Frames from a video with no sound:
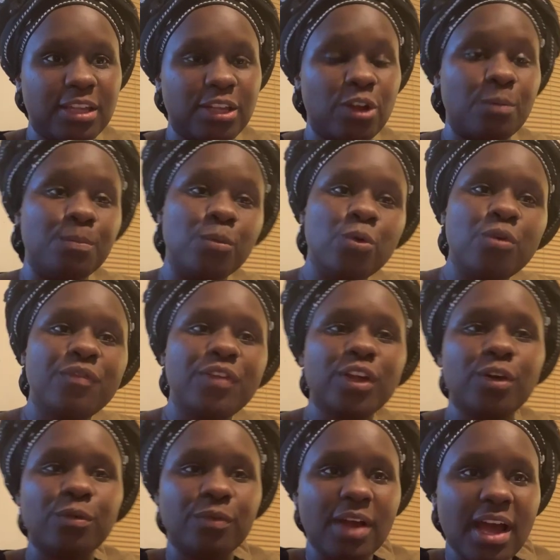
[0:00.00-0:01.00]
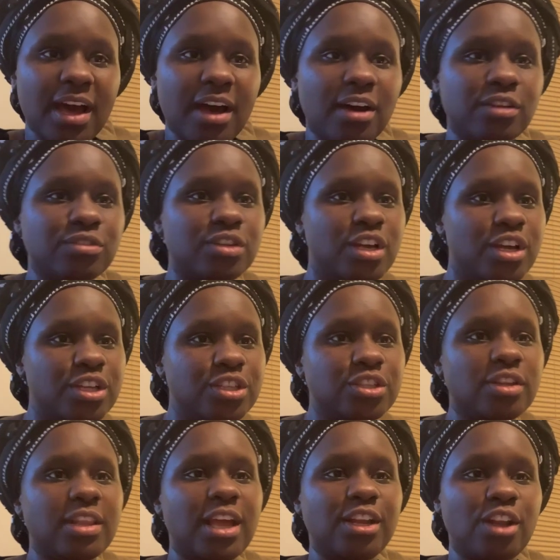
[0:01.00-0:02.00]
you're moving around
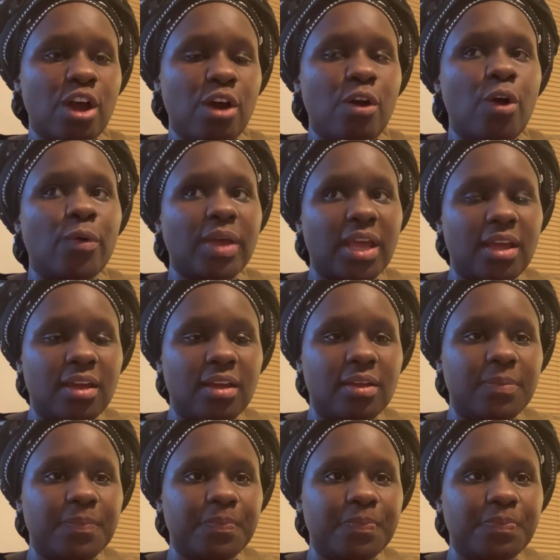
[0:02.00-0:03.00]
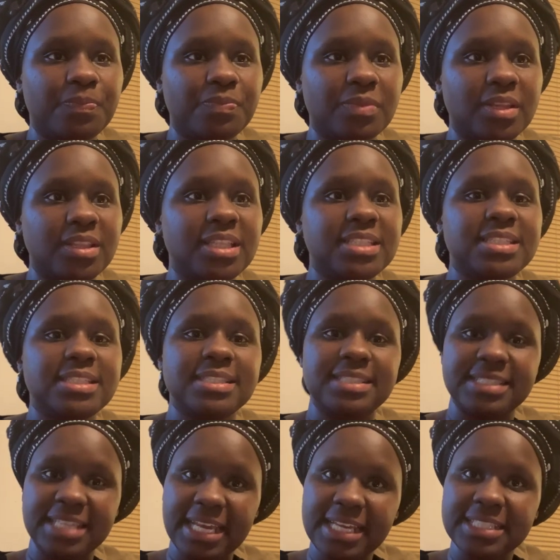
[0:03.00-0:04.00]
so they know, okay, this is
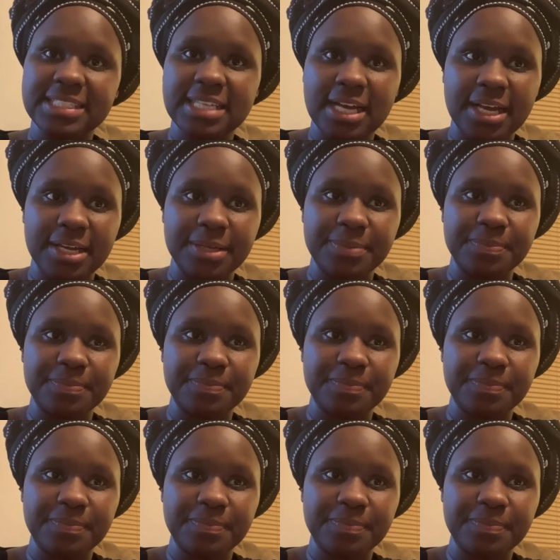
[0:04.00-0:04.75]
daytime,